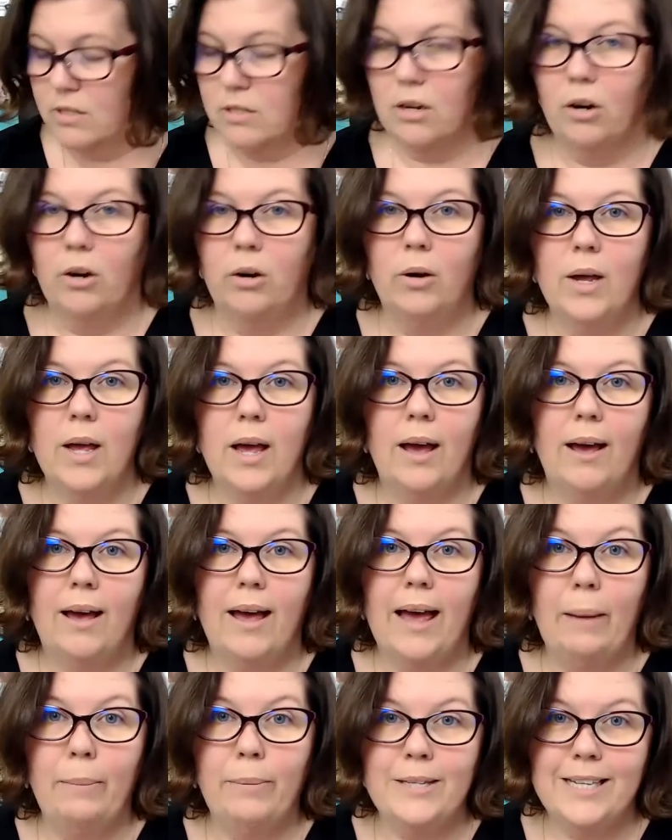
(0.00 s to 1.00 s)
So
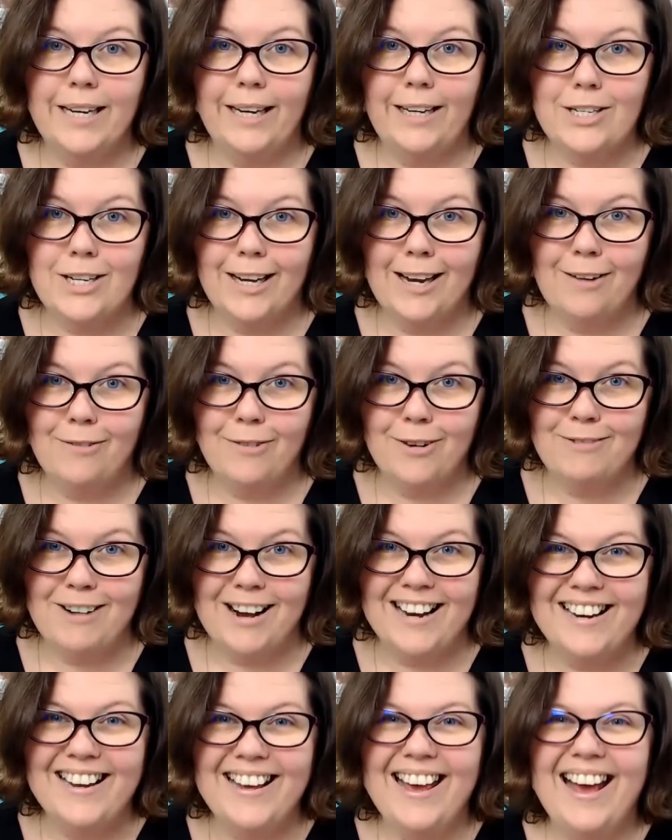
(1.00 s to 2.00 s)
happy teaching,
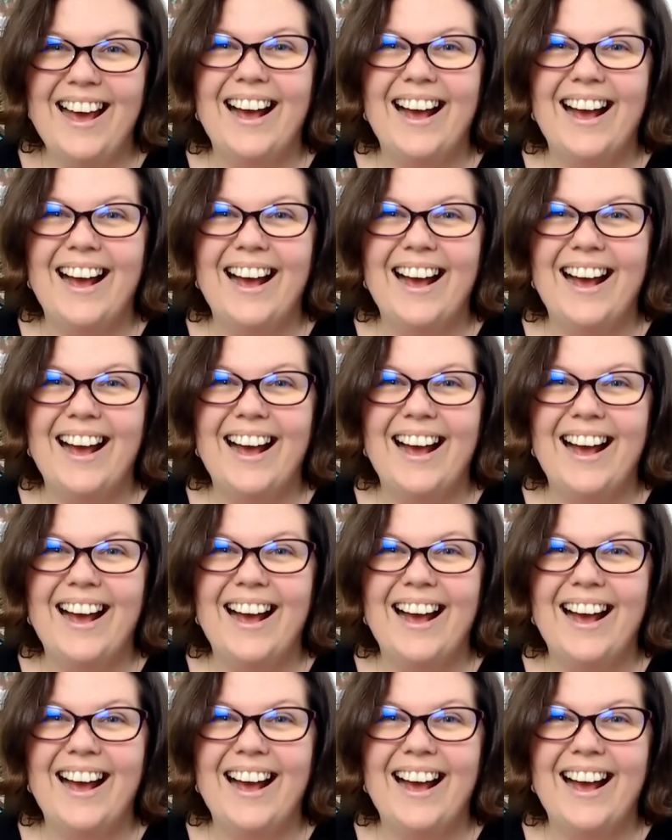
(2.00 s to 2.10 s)
everyone,